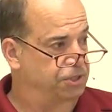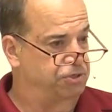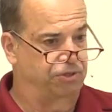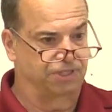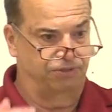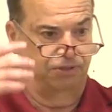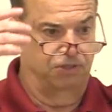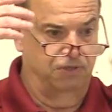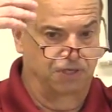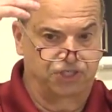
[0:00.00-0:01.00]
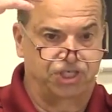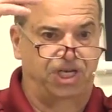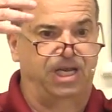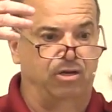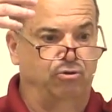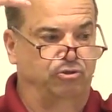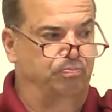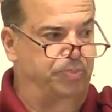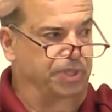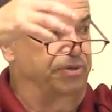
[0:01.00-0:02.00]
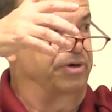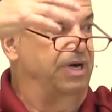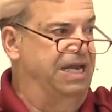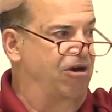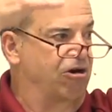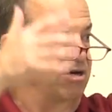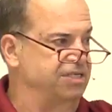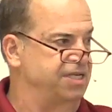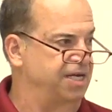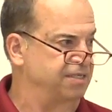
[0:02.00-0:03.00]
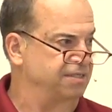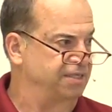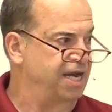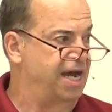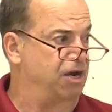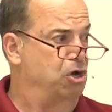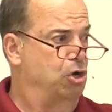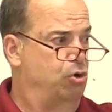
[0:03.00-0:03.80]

to the, the city whose builder and architect is God,